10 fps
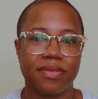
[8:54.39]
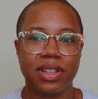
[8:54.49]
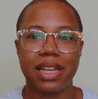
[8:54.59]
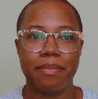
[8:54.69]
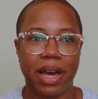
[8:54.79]
It's
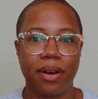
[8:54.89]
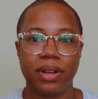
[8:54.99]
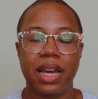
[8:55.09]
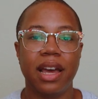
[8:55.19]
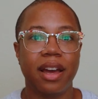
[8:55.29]
really
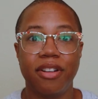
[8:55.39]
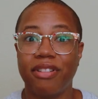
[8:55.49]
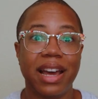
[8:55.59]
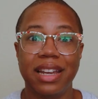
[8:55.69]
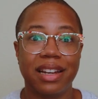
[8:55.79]
about
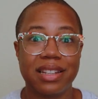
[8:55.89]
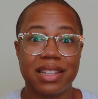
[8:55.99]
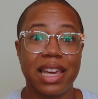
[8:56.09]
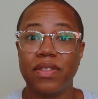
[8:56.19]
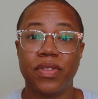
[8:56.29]
grinding and
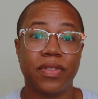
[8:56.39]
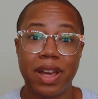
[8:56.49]
hustling even for